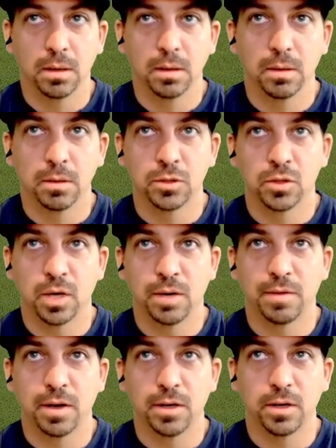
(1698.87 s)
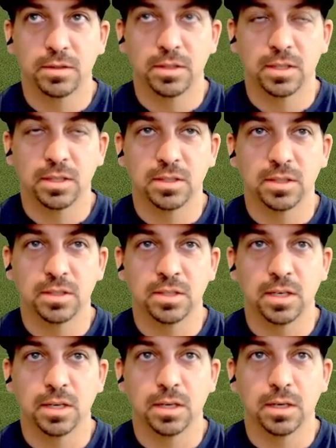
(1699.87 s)
And try to find our distance
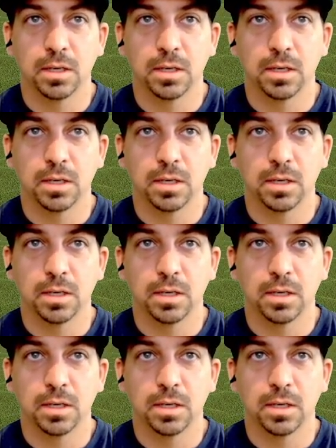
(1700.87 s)
here.